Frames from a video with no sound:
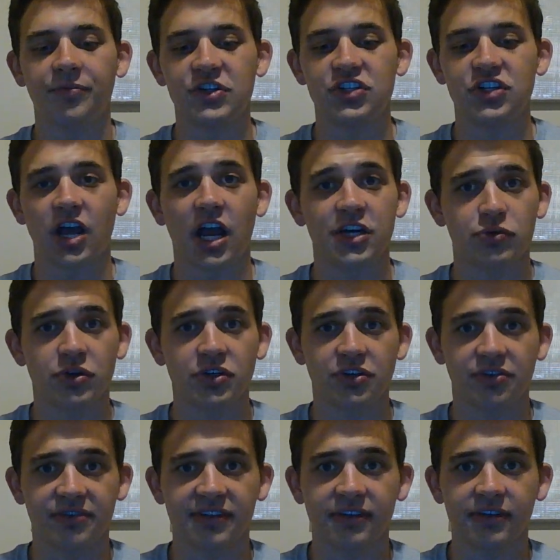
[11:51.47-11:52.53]
Josh
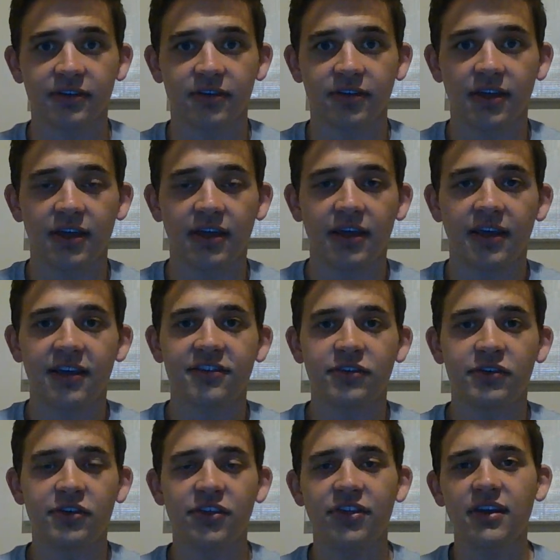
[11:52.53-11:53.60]
Richardson. So
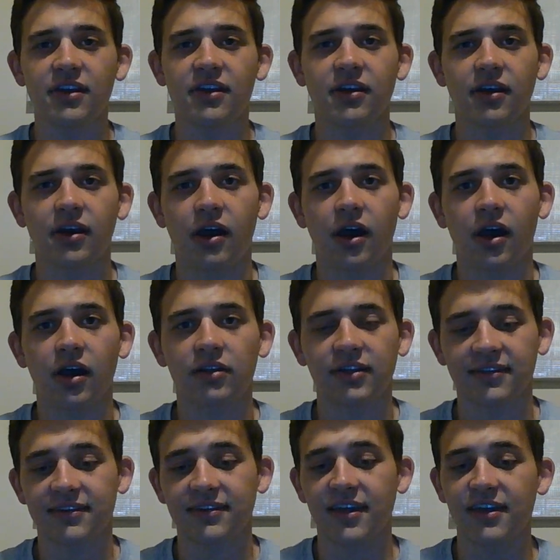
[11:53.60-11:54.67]
do you think,
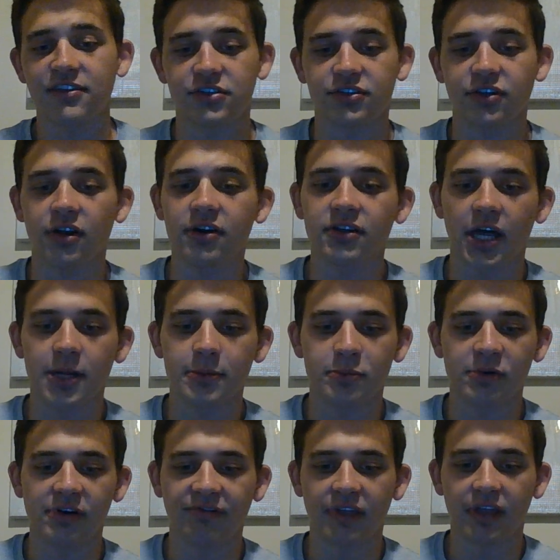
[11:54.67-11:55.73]
let's say their starting lineup
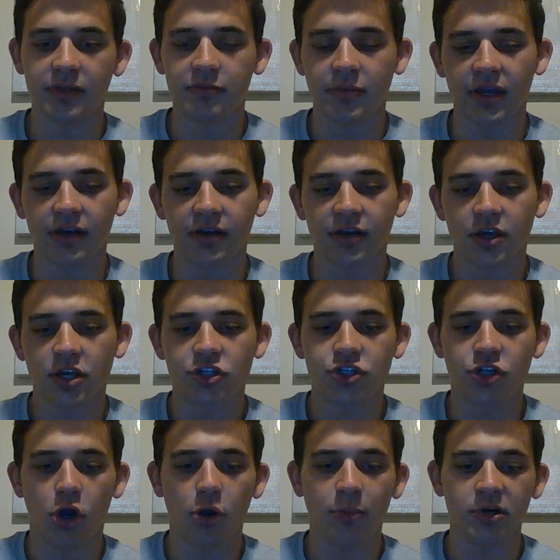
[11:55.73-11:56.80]
would have then been
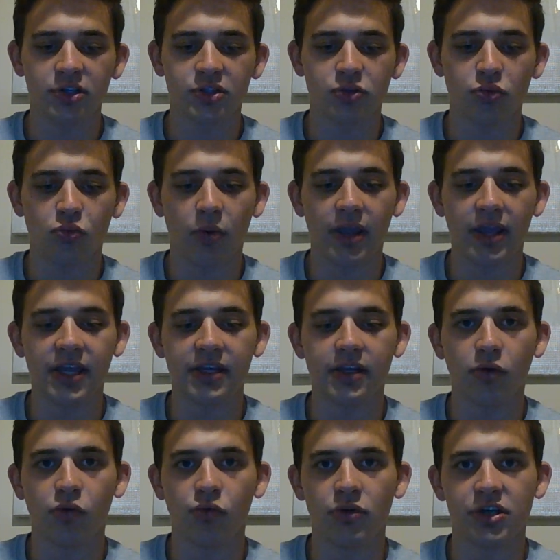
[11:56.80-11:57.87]
Chalmers, Wade,
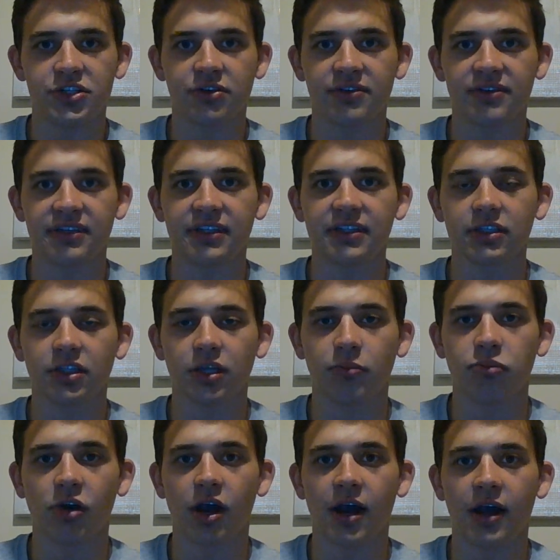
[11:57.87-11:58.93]
Richardson,
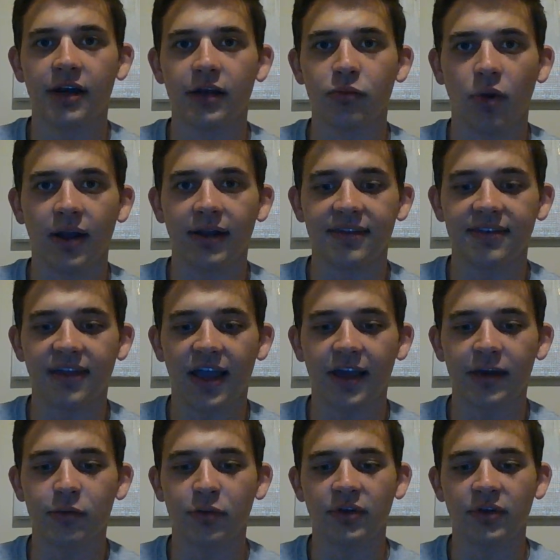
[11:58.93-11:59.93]
LeBron, and Whiteside,